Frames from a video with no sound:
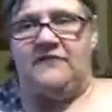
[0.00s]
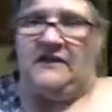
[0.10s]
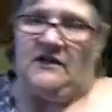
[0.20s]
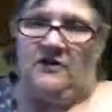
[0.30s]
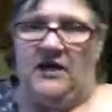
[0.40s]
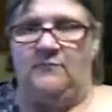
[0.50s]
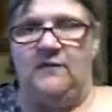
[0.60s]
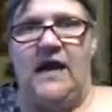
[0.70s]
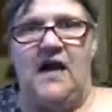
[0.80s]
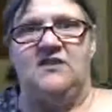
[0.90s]
And out came the
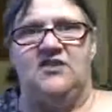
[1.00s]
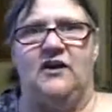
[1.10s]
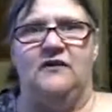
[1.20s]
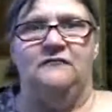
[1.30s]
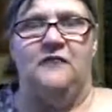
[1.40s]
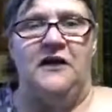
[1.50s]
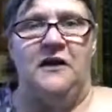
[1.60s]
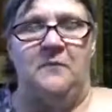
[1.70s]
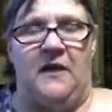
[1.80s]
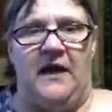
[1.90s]
cast iron
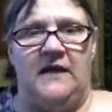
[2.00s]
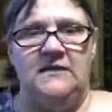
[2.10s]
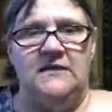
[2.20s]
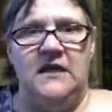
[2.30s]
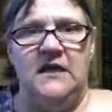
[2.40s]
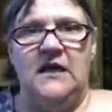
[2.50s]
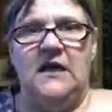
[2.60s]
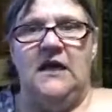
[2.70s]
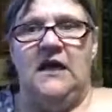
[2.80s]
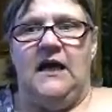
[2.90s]
frying pans.
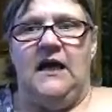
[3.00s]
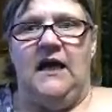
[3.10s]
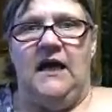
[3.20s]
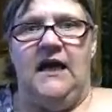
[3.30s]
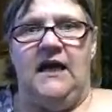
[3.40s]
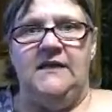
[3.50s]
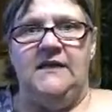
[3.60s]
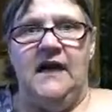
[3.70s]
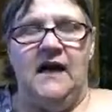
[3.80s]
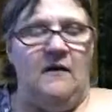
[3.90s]
And
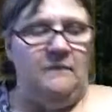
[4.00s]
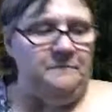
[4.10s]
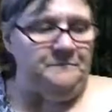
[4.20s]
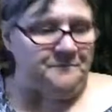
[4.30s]
a